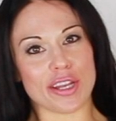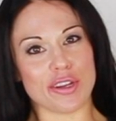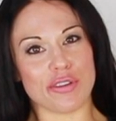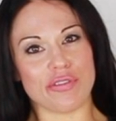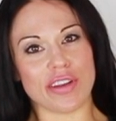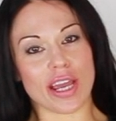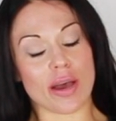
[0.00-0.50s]
a
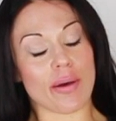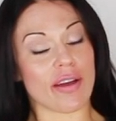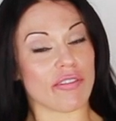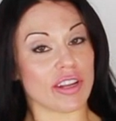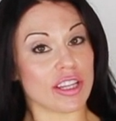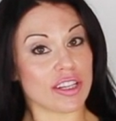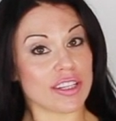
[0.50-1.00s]
new video
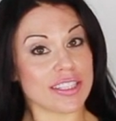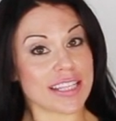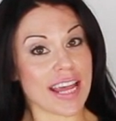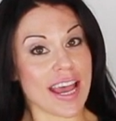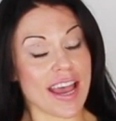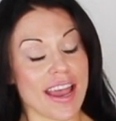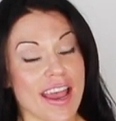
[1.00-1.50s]
every
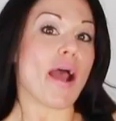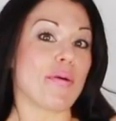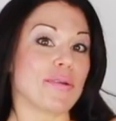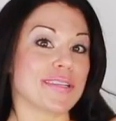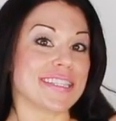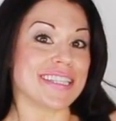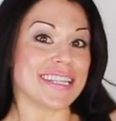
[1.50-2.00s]
Thursday. I
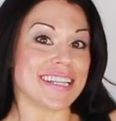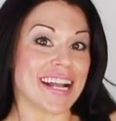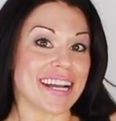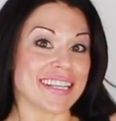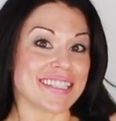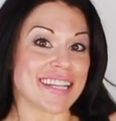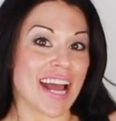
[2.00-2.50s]
will see you
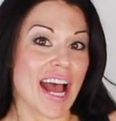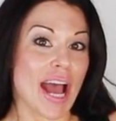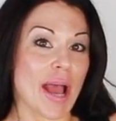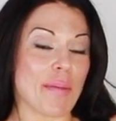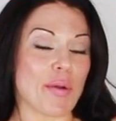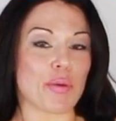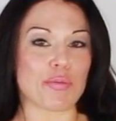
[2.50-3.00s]
next
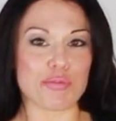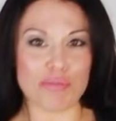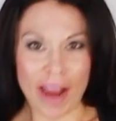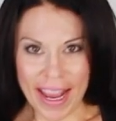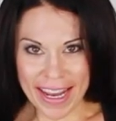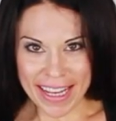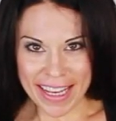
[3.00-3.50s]
time
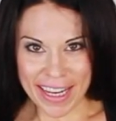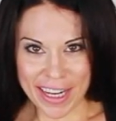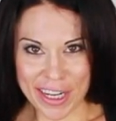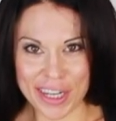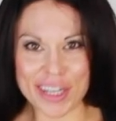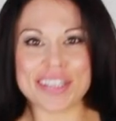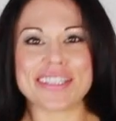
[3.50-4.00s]
right
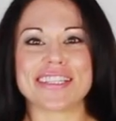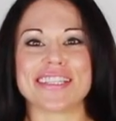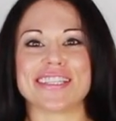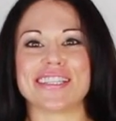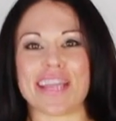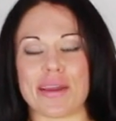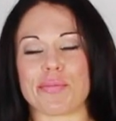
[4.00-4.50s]
here,
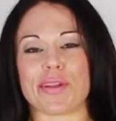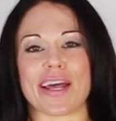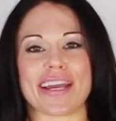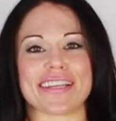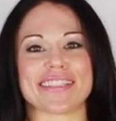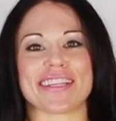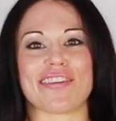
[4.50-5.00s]
same
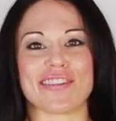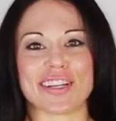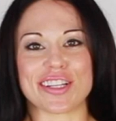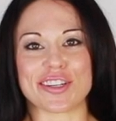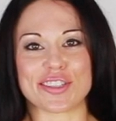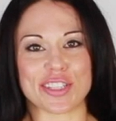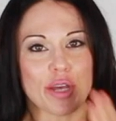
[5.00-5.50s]
place every
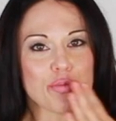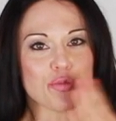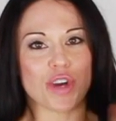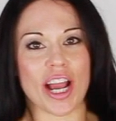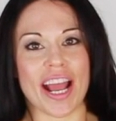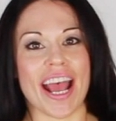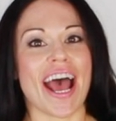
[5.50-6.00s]
Thursday.
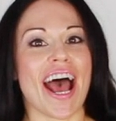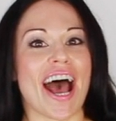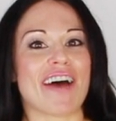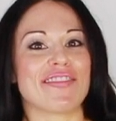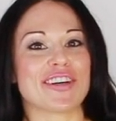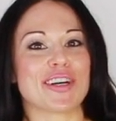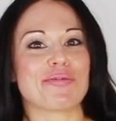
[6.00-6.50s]

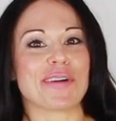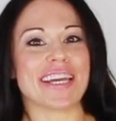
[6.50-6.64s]
Have a good